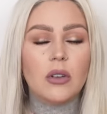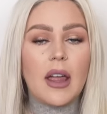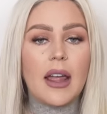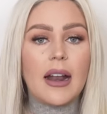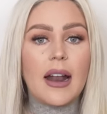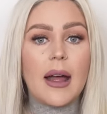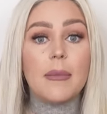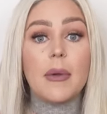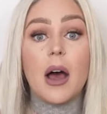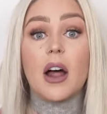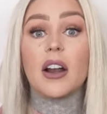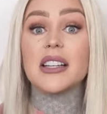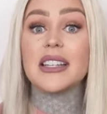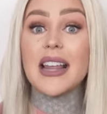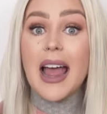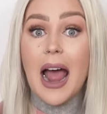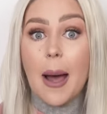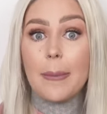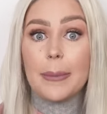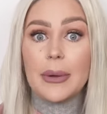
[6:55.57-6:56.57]
and I'm not as
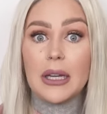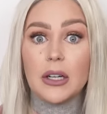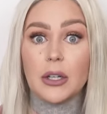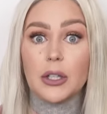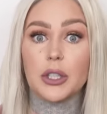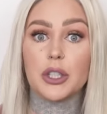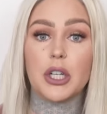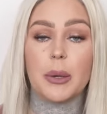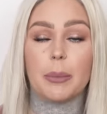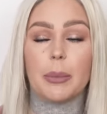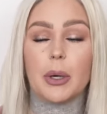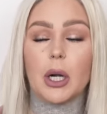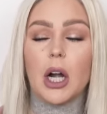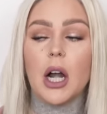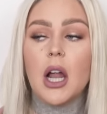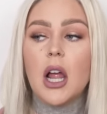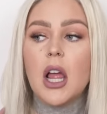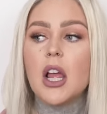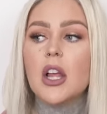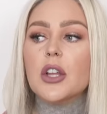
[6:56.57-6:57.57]
happy or chipper.